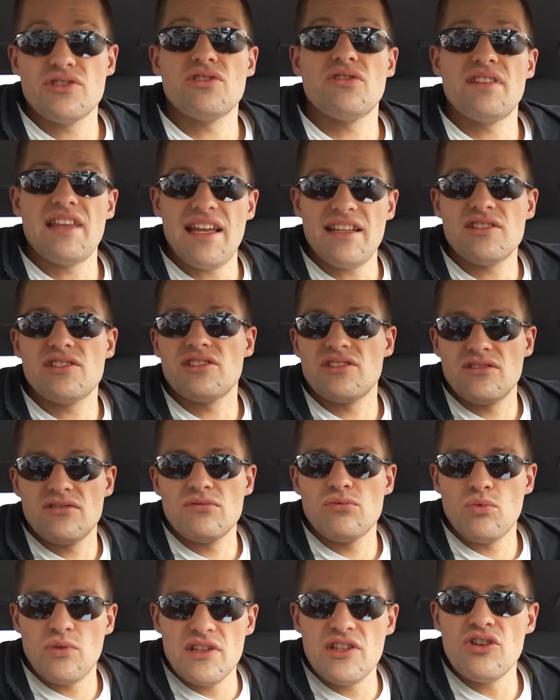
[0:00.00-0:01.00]
So that's
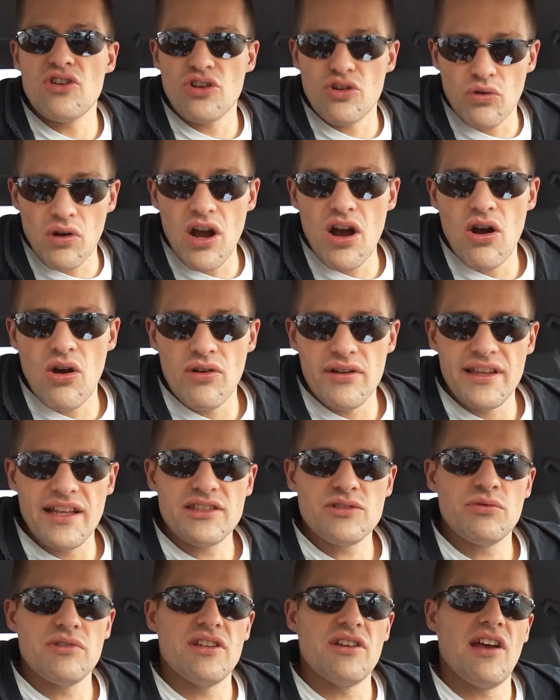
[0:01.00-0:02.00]
when you grow, and
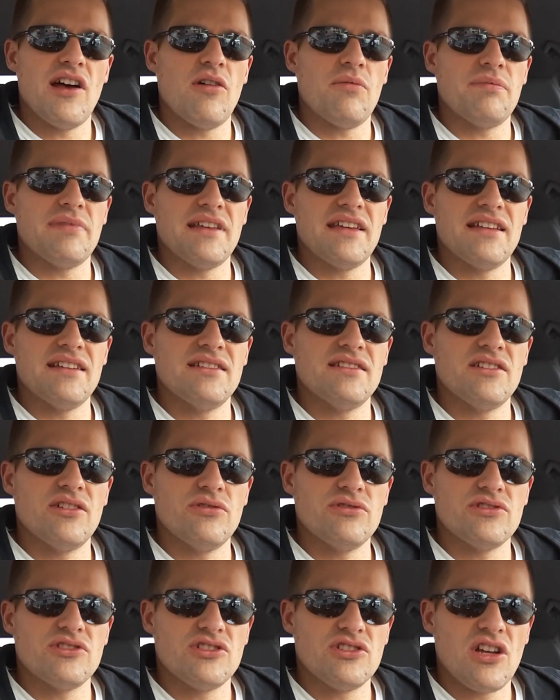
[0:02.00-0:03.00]
that's when you help get those